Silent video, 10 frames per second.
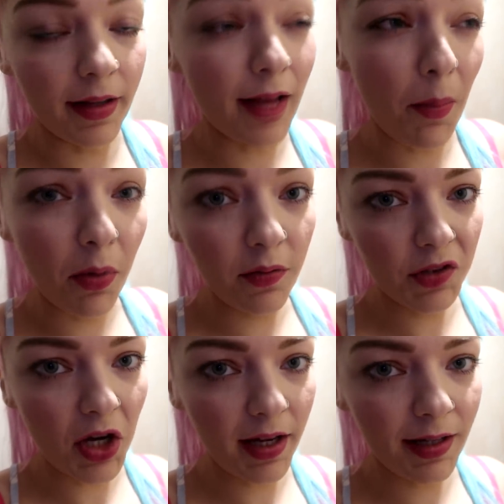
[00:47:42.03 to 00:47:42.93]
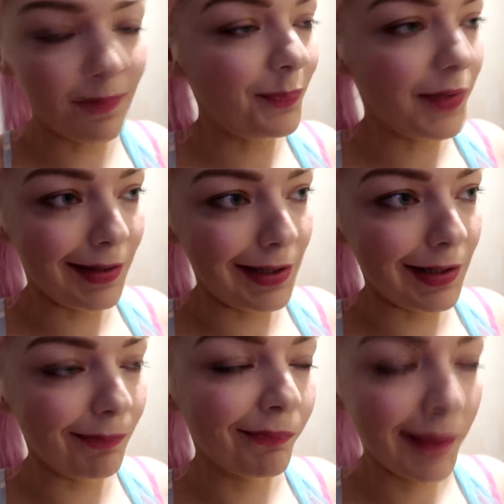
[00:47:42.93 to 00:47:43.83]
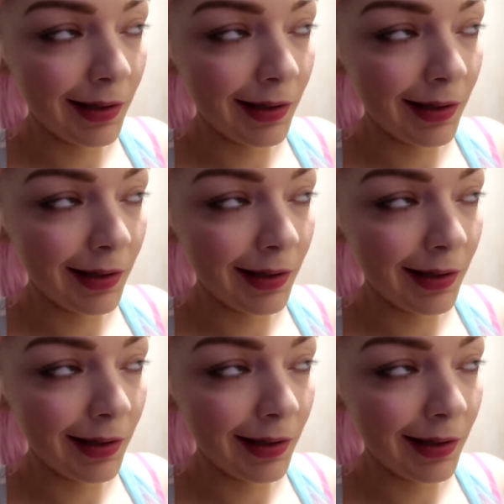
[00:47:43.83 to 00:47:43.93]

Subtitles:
Like, that puffer jacket, need it.